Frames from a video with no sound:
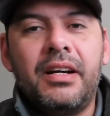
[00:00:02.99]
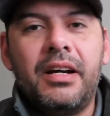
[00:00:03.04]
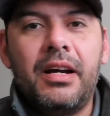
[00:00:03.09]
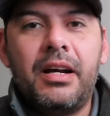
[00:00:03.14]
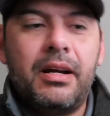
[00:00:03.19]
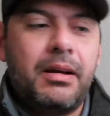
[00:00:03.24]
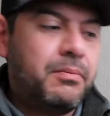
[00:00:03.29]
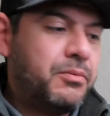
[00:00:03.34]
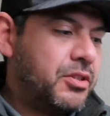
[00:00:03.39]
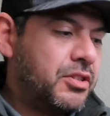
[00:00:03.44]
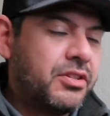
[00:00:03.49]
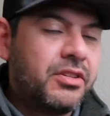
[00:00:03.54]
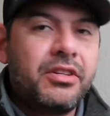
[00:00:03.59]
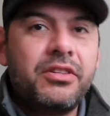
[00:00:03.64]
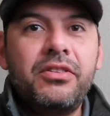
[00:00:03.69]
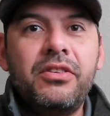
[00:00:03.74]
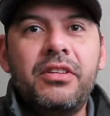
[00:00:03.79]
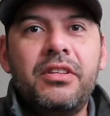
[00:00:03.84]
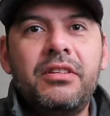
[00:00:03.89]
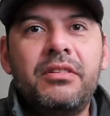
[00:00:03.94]
Just gonna
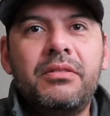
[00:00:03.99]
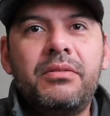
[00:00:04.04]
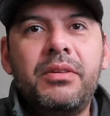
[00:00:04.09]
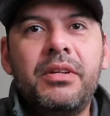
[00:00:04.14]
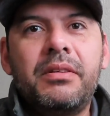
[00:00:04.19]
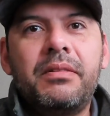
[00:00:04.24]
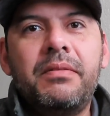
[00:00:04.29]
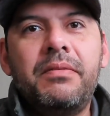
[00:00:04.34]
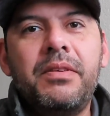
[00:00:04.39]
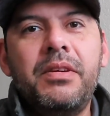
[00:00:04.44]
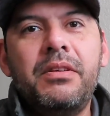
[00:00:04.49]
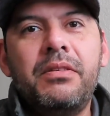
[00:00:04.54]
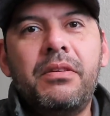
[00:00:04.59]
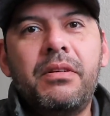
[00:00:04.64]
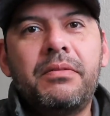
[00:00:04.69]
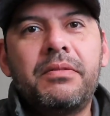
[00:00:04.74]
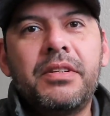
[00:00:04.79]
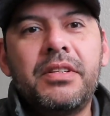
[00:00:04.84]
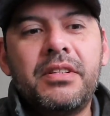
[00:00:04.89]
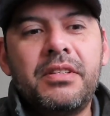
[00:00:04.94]
do a little quick review
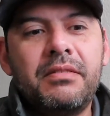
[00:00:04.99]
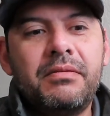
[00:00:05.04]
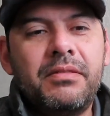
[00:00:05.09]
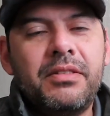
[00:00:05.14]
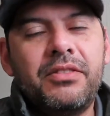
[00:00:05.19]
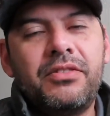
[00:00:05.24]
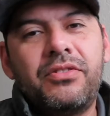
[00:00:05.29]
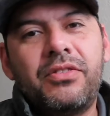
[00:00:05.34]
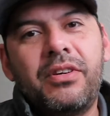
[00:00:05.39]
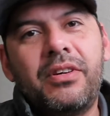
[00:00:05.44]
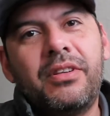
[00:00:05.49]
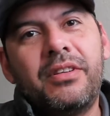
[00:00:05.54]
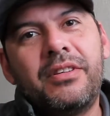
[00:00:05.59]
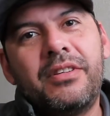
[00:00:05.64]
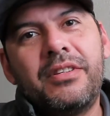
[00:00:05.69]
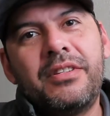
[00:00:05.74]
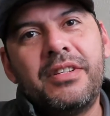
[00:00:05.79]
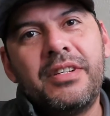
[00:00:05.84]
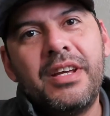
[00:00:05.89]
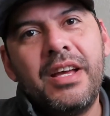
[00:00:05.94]
over some
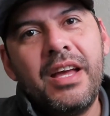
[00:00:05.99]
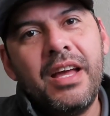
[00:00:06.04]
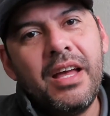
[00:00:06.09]
controllers.